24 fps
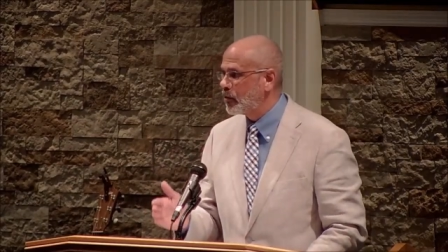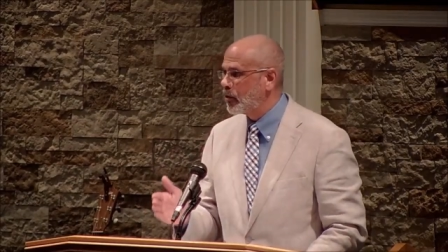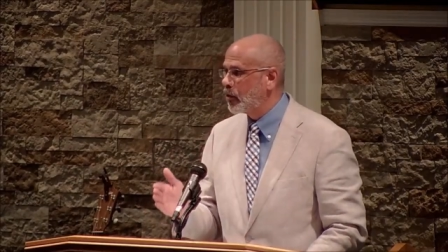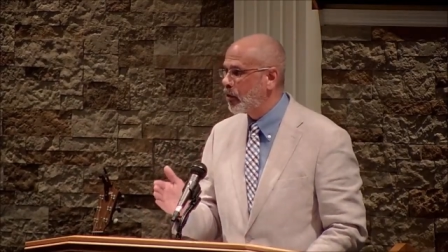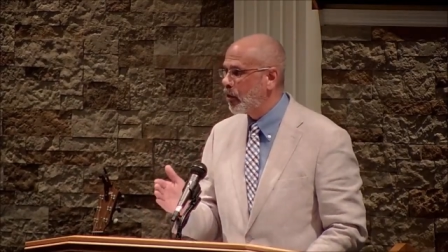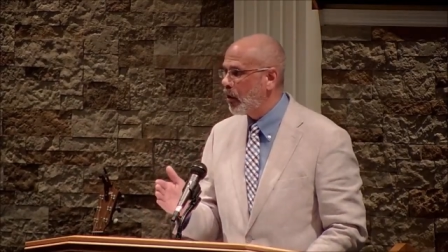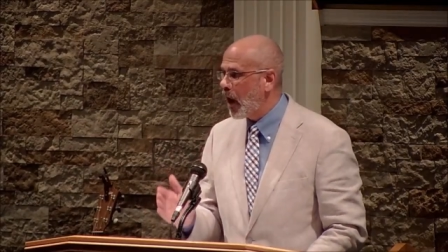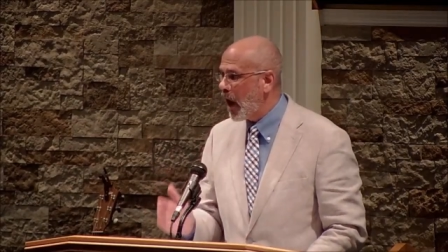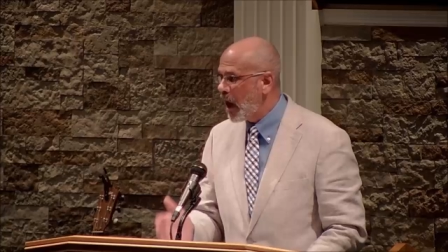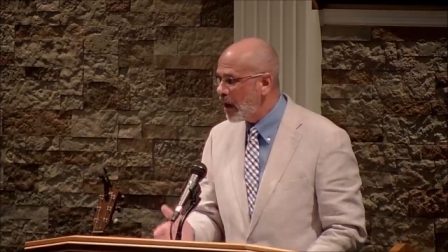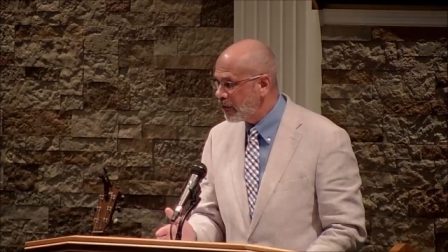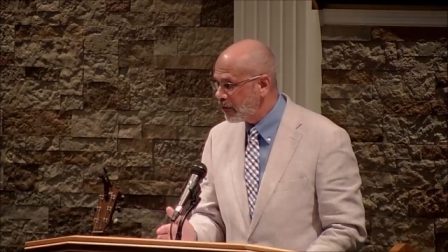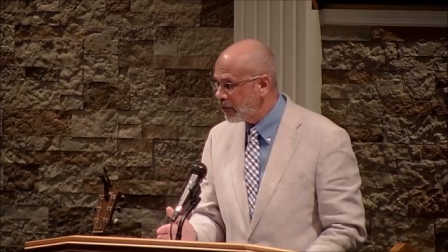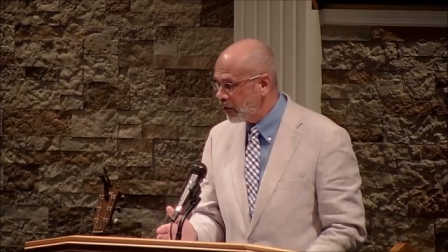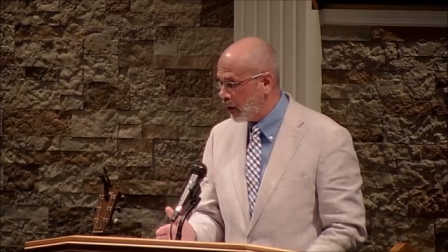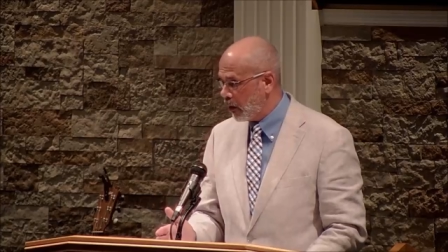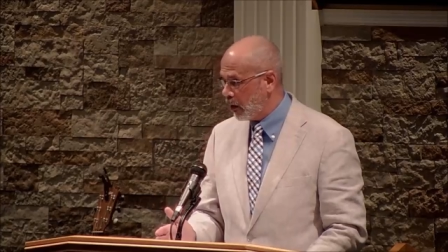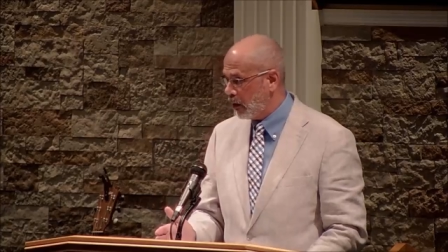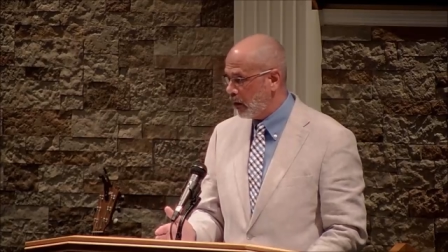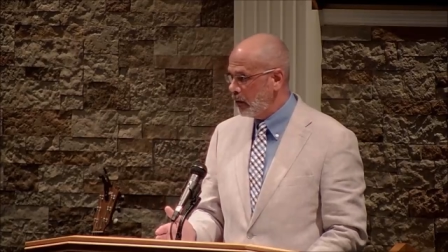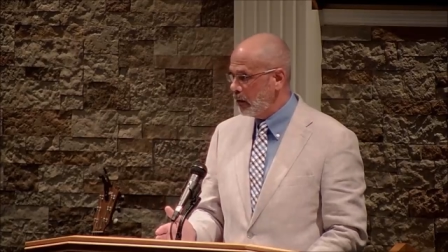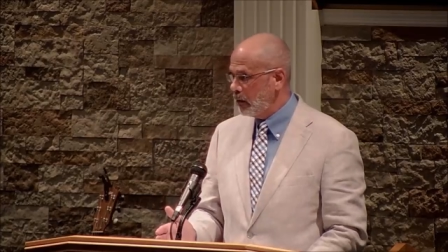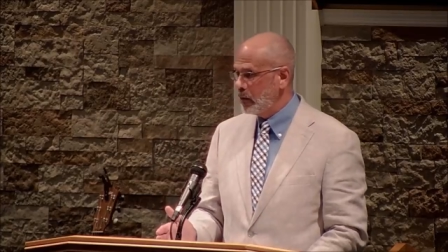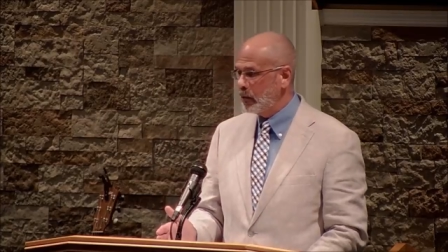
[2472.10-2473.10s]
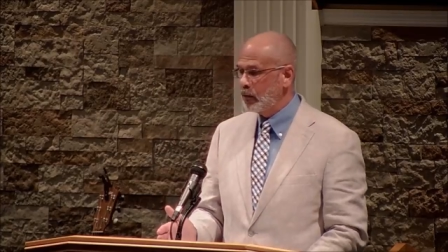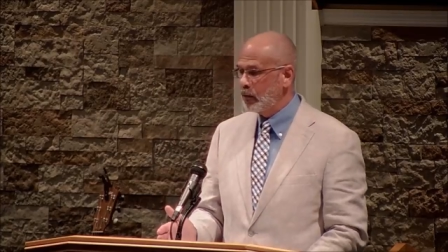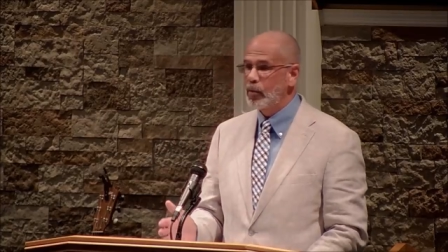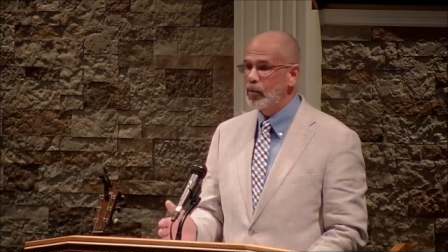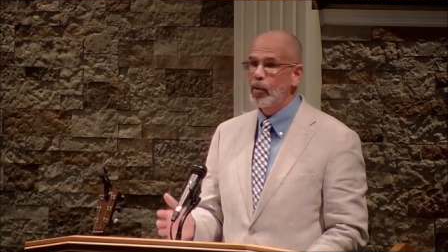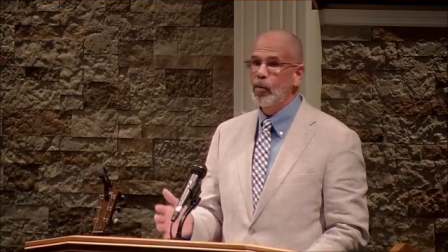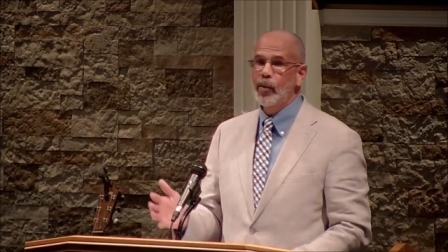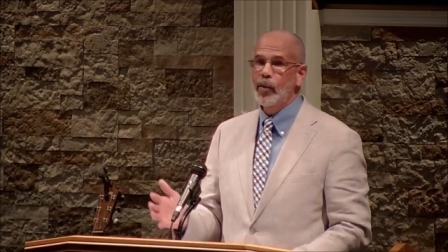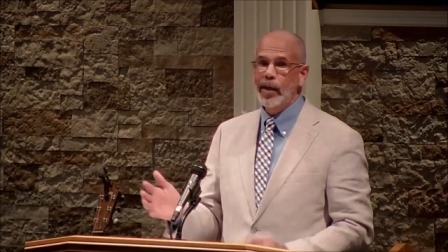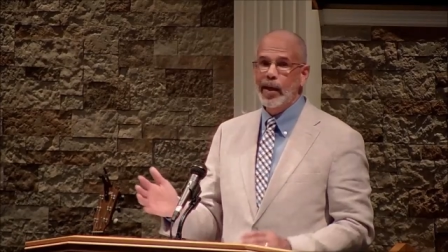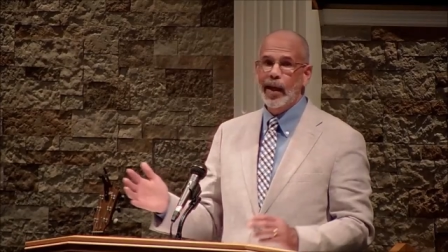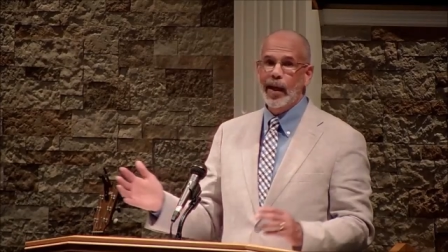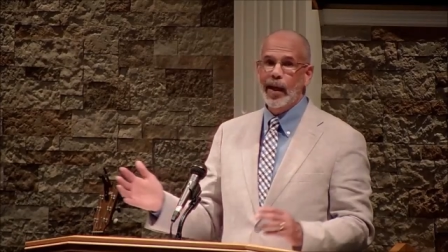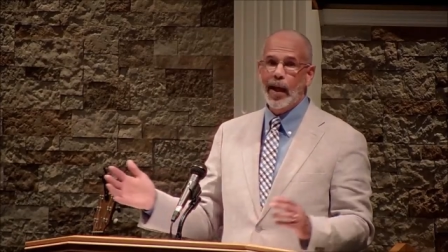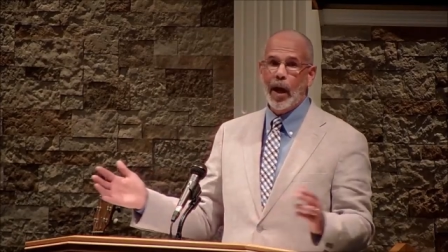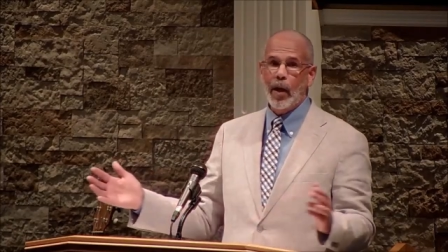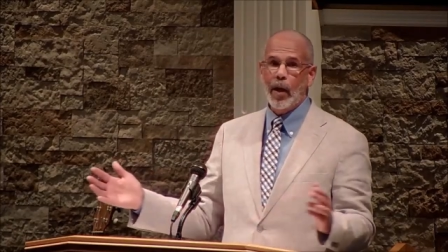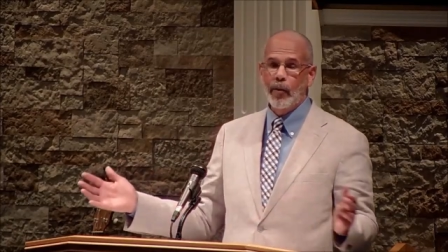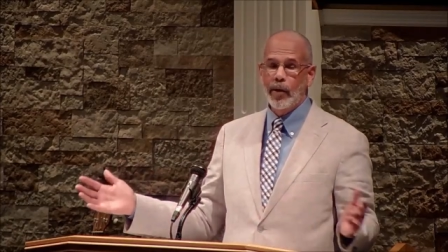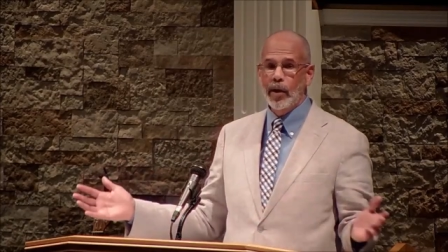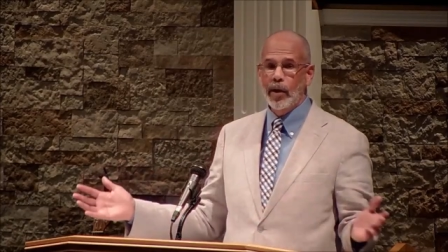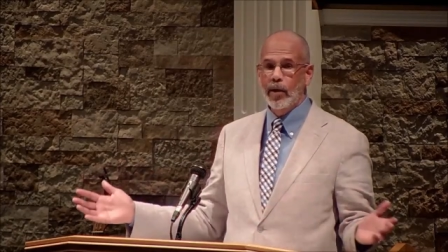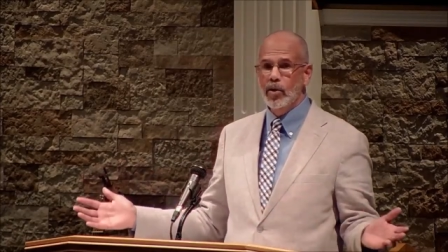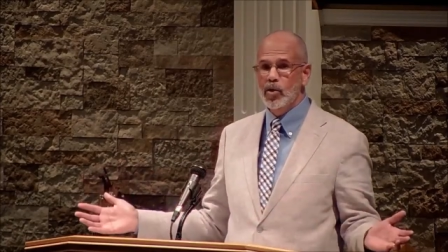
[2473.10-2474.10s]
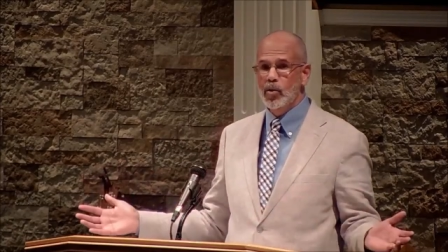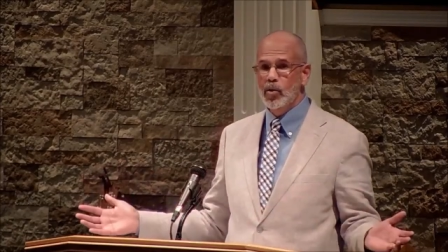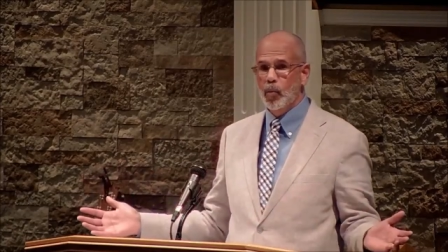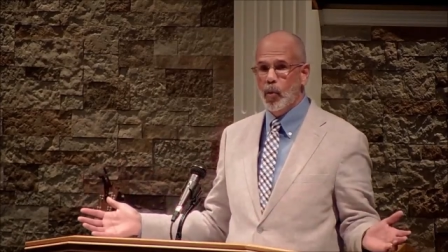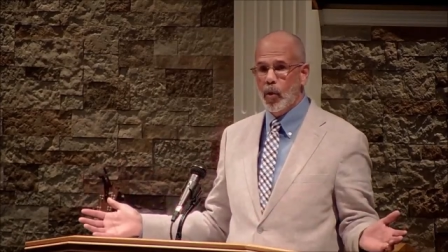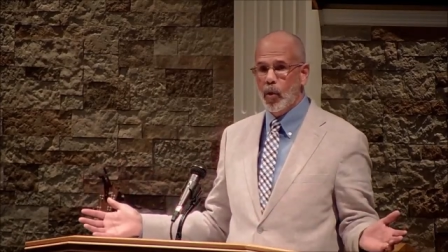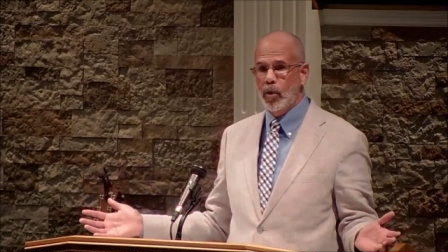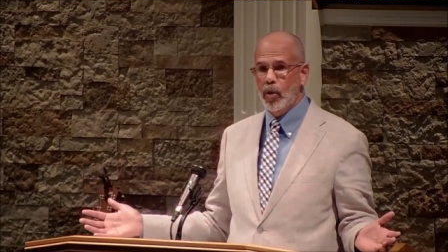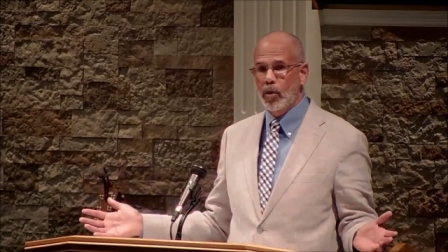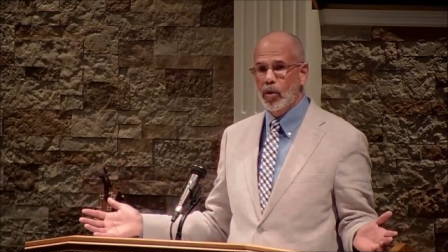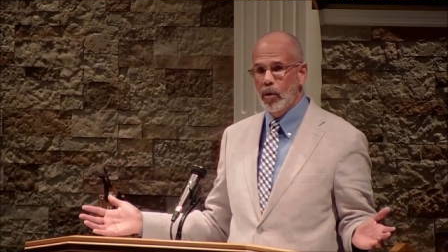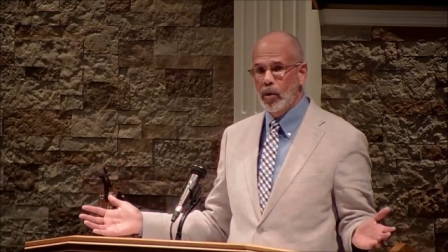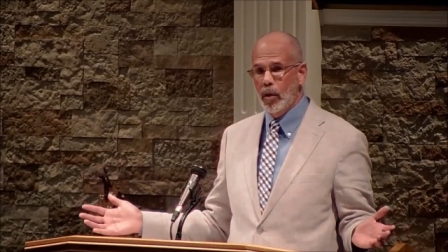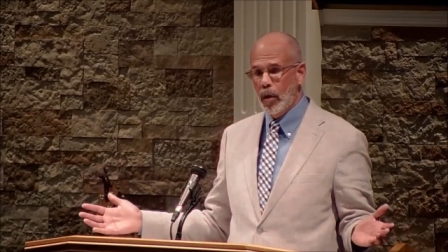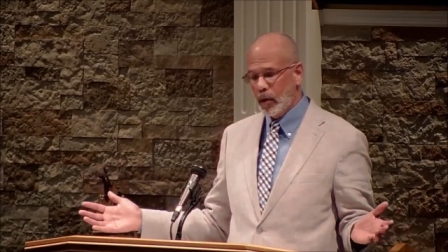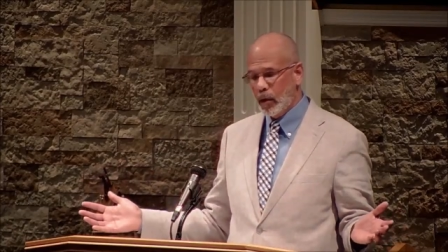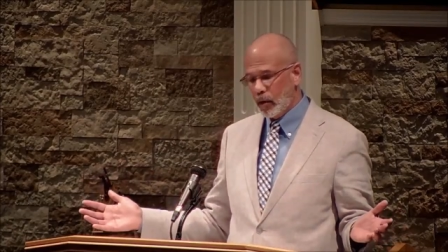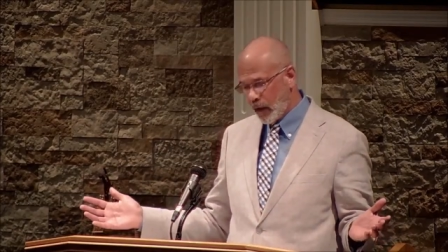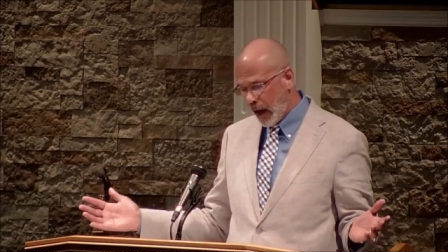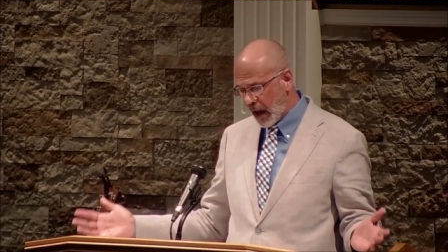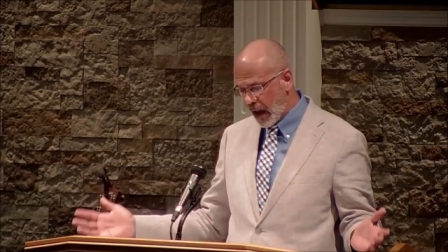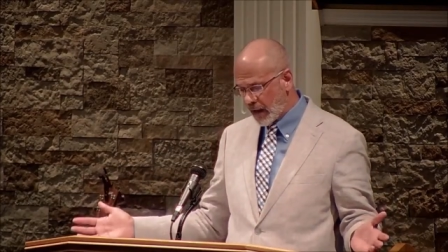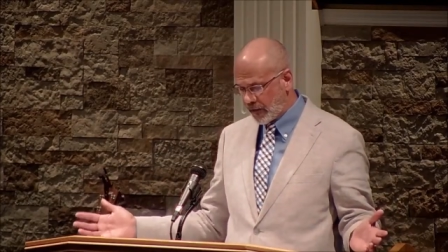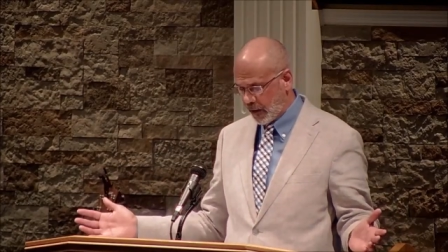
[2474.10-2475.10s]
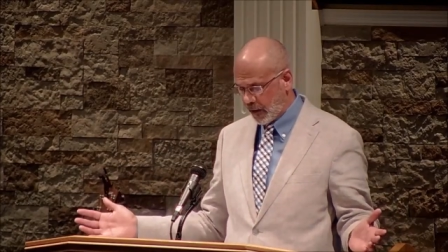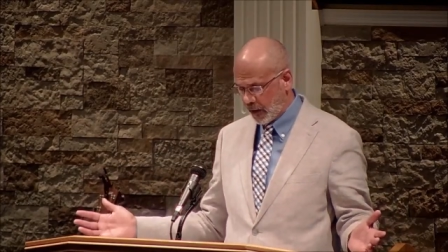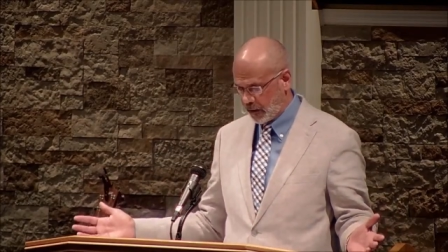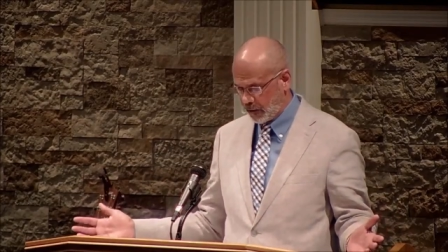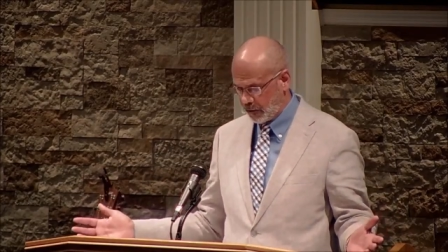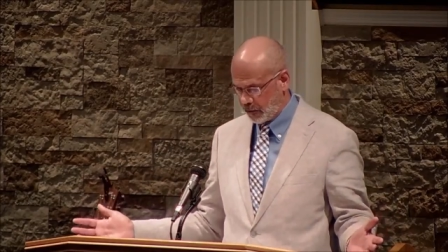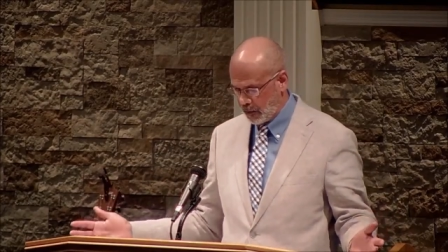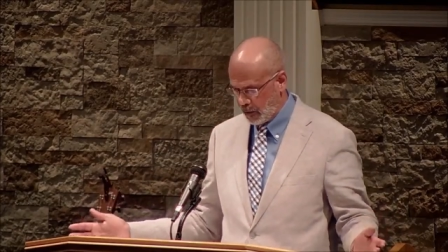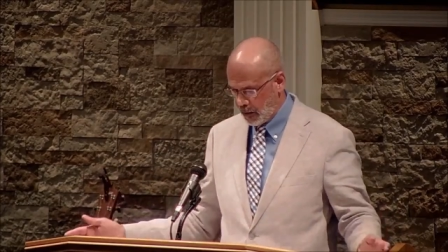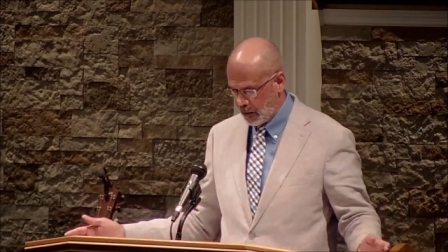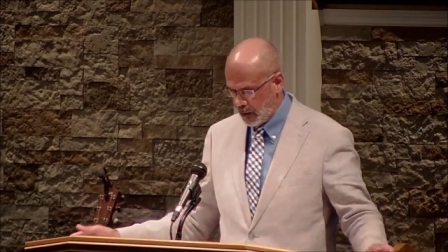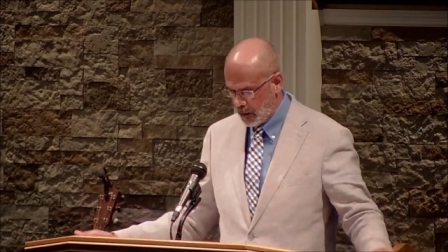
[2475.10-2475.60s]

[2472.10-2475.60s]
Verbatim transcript: grapho, where we get our English word graphics.